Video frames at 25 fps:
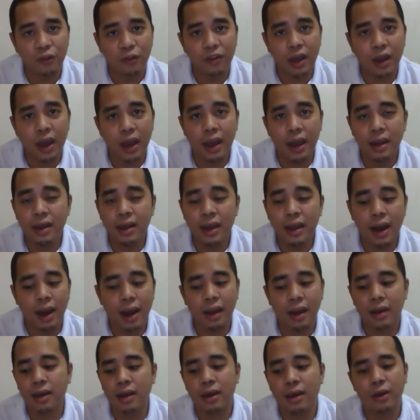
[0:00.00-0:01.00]
Any guy
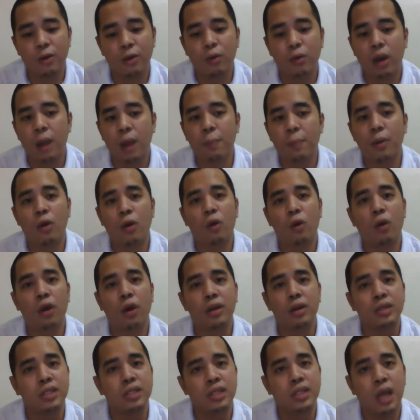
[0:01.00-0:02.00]
could wrap a coil and
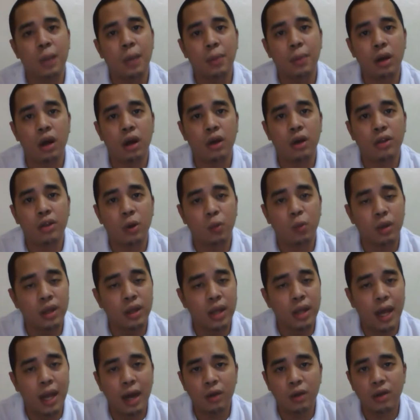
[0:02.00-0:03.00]
snap it on there
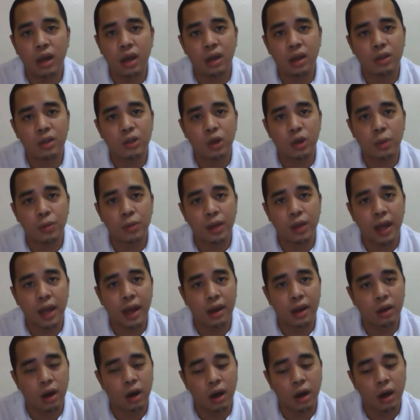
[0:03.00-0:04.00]
without any trouble at all.